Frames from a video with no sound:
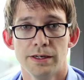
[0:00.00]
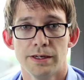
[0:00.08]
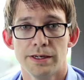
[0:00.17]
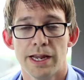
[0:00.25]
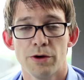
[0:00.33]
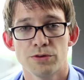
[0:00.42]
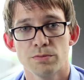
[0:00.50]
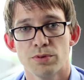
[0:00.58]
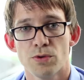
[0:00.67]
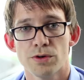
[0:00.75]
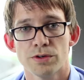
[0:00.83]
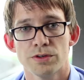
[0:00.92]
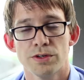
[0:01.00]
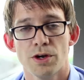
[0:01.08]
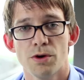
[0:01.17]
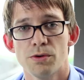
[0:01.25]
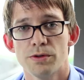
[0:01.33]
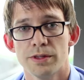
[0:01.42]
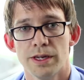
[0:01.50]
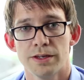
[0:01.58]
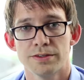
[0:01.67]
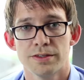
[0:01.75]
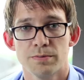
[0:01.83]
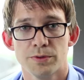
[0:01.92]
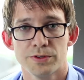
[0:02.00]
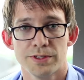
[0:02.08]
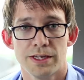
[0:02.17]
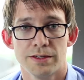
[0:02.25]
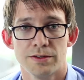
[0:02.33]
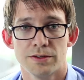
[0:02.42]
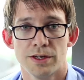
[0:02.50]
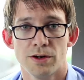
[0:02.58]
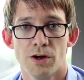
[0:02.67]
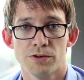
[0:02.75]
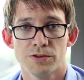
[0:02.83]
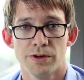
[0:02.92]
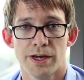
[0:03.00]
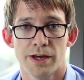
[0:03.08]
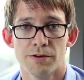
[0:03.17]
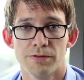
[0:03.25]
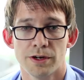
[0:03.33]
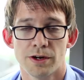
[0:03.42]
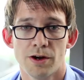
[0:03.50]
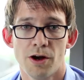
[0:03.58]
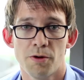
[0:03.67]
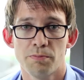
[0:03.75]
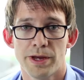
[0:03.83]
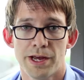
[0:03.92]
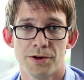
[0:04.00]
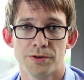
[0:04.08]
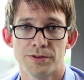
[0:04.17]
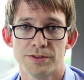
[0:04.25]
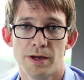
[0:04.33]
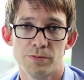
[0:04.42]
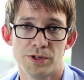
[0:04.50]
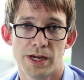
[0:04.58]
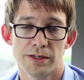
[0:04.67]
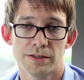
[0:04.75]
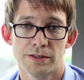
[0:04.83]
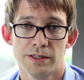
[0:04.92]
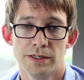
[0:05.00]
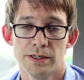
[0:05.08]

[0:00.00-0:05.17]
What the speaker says: Now, it's important to know that a simple sentence can also have a compound subject.